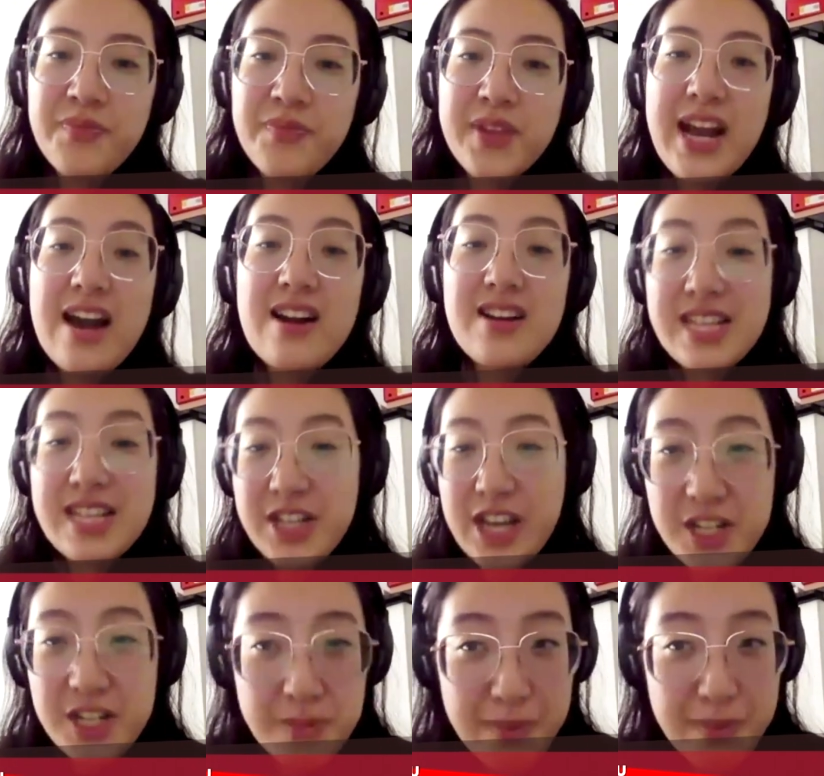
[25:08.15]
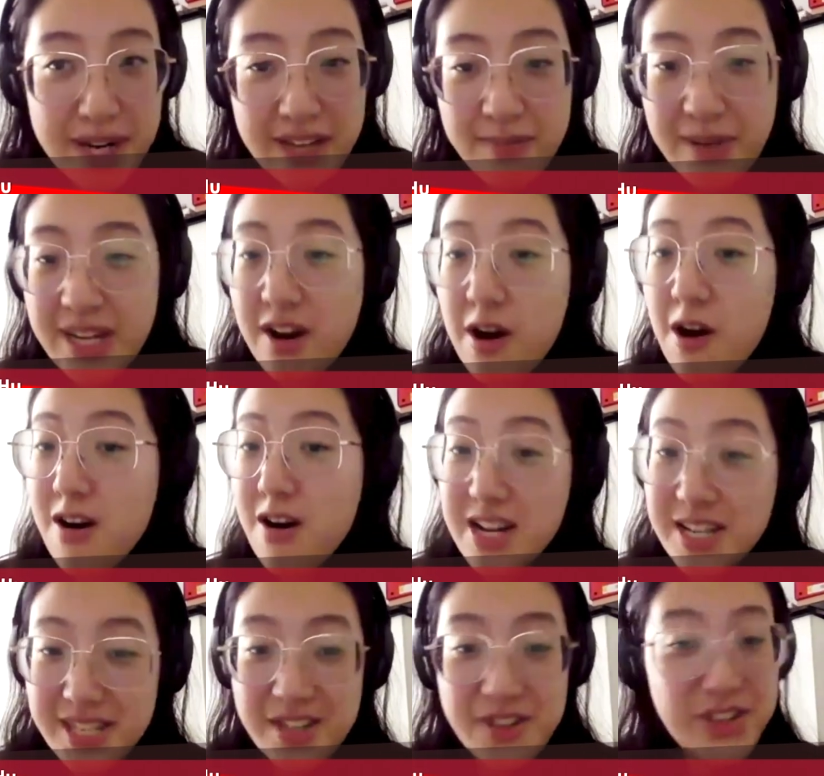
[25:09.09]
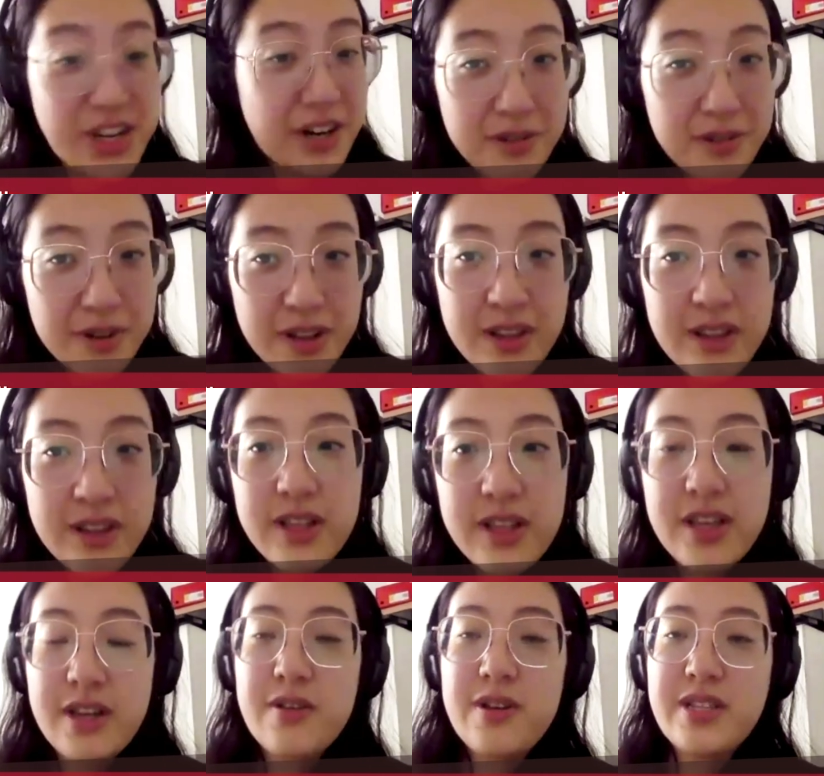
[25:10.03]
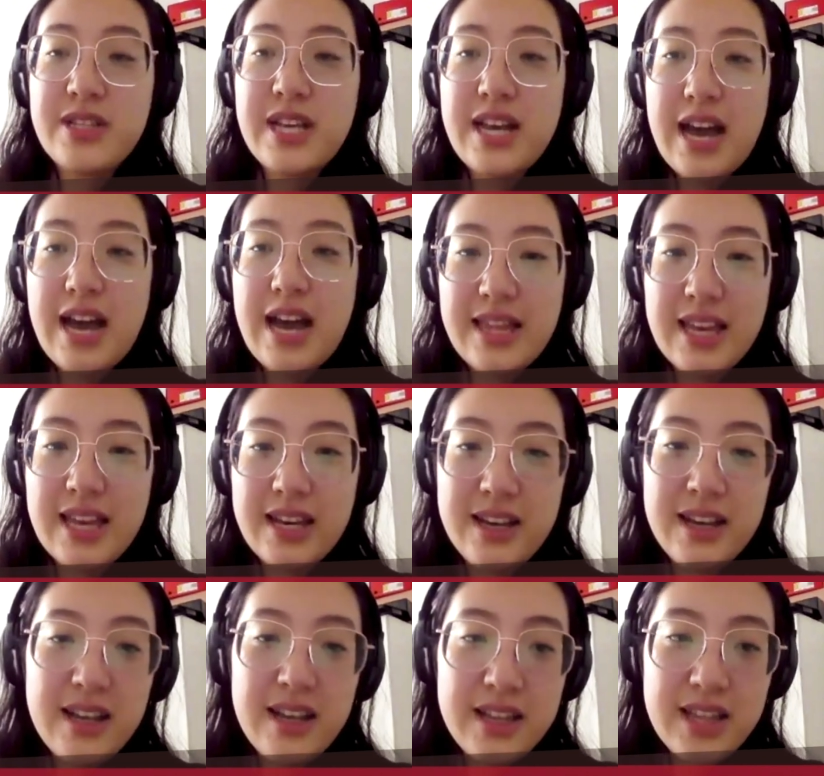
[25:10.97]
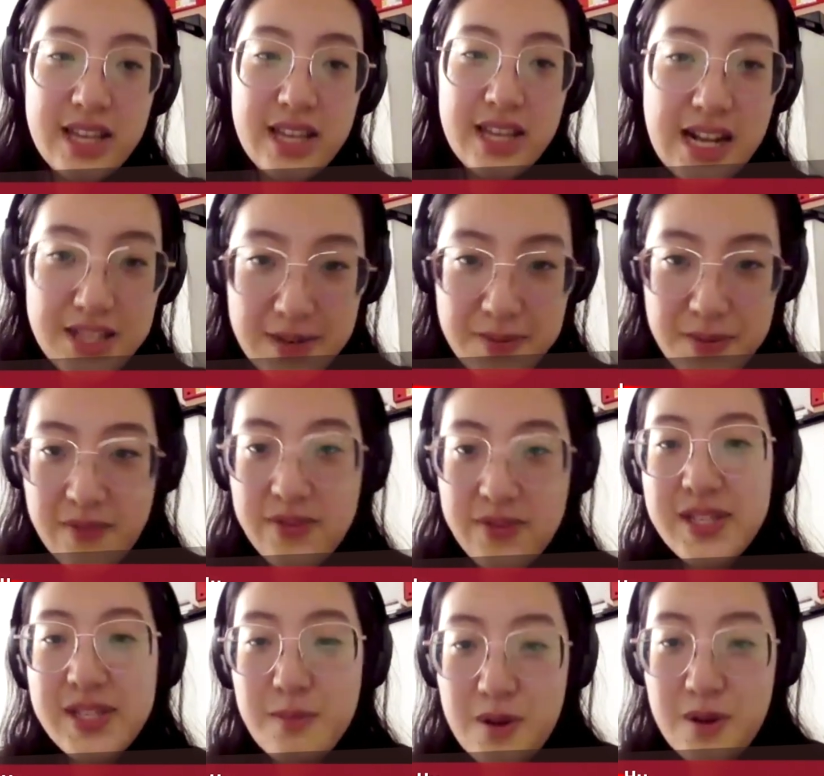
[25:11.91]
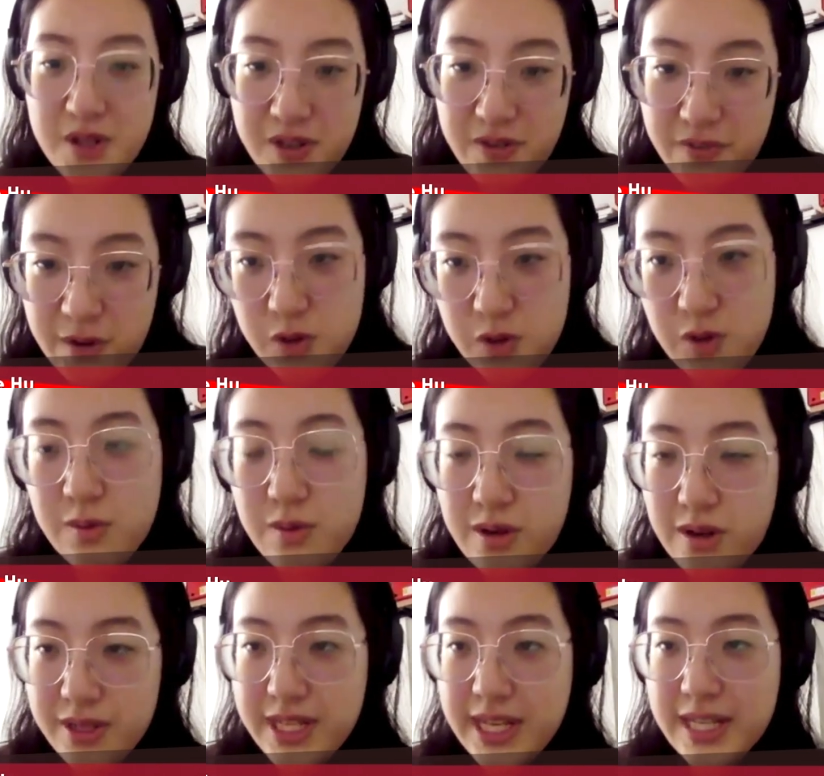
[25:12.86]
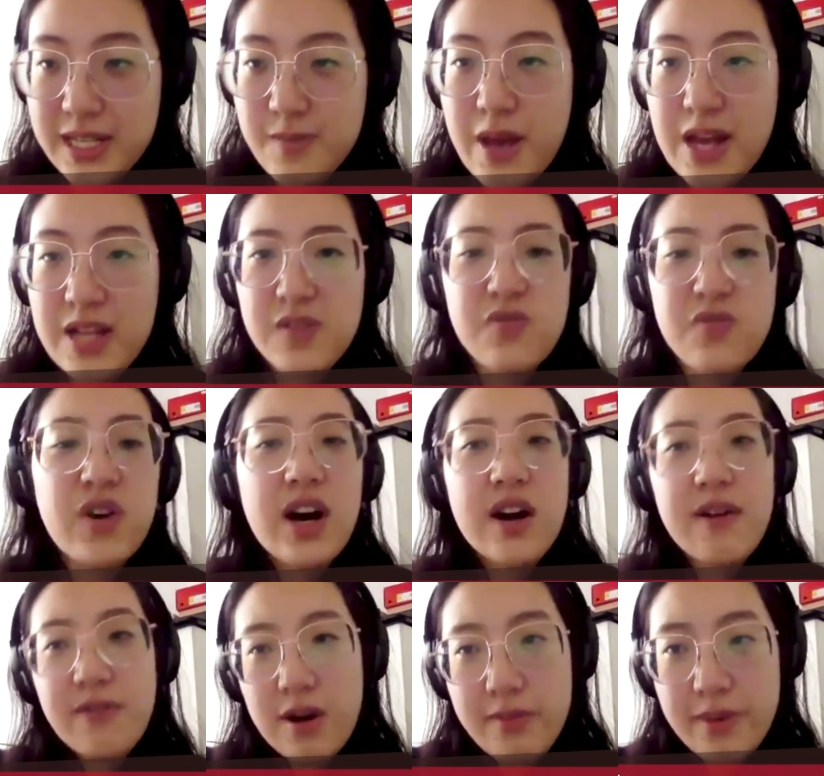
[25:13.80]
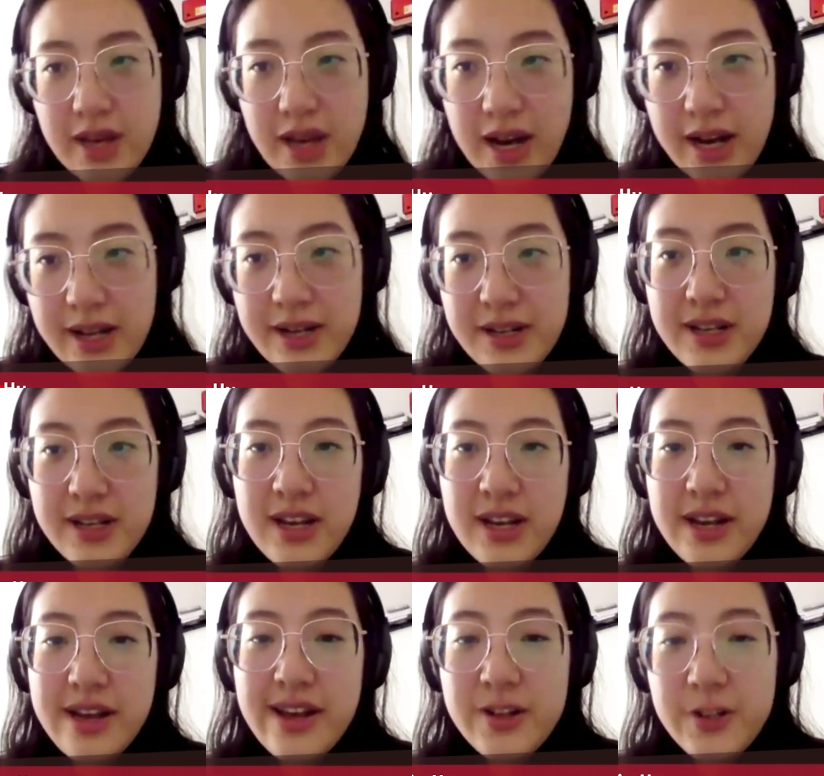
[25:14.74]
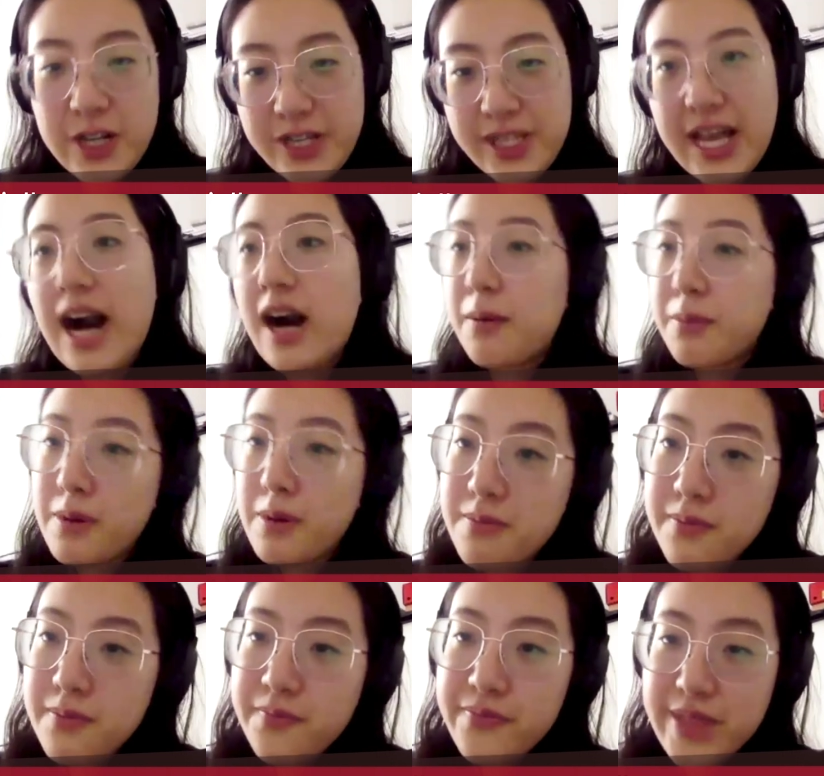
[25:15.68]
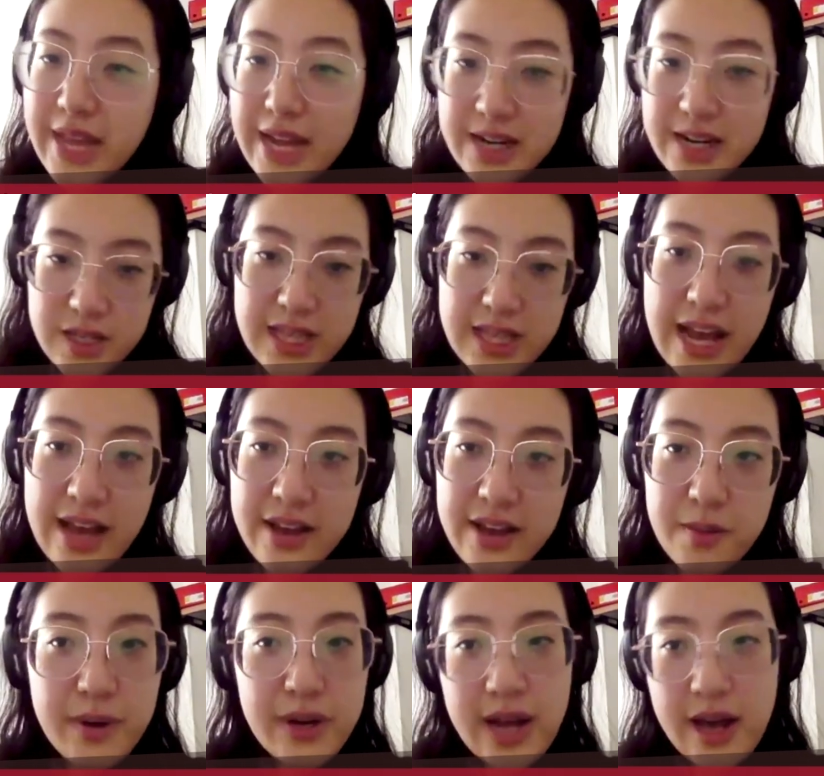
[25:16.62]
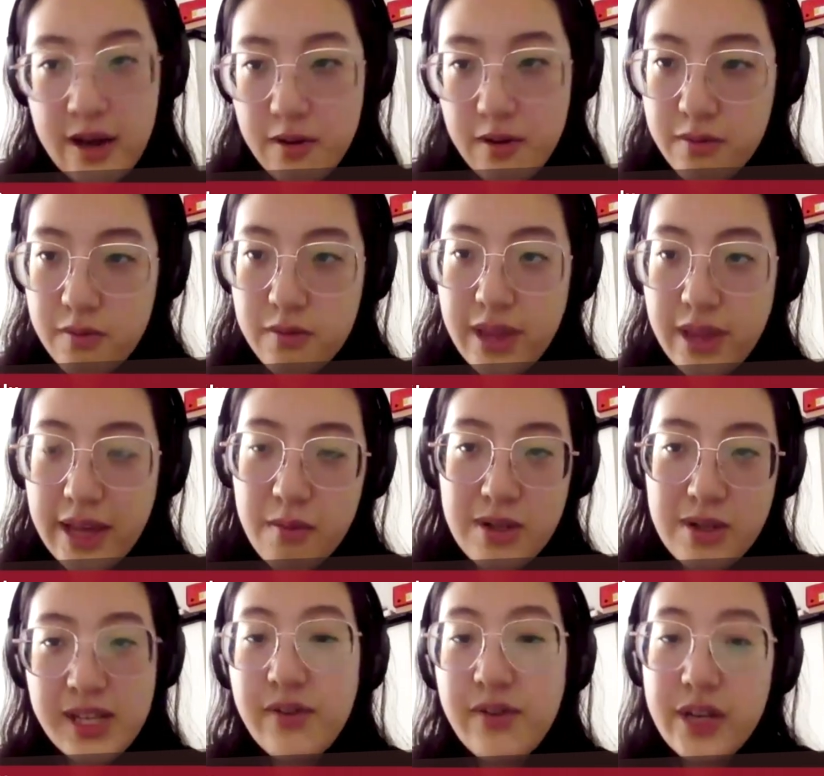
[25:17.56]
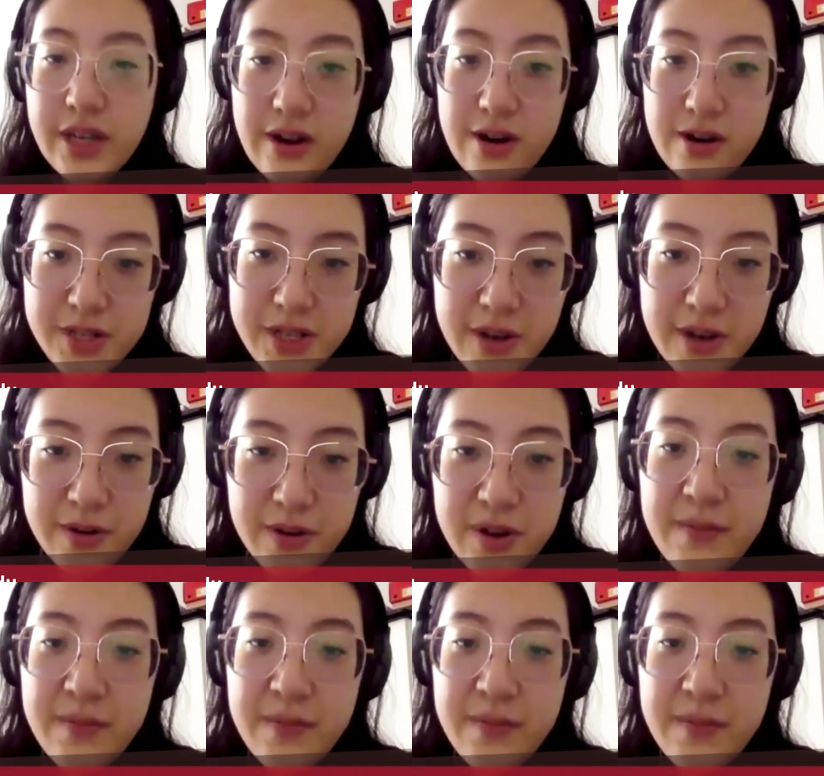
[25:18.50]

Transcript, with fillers: How does that change the meaning of being an artist in general? You know, I think the concept of these immersive virtual worlds expands far, far beyond just the album that is that you put out like once every year or so.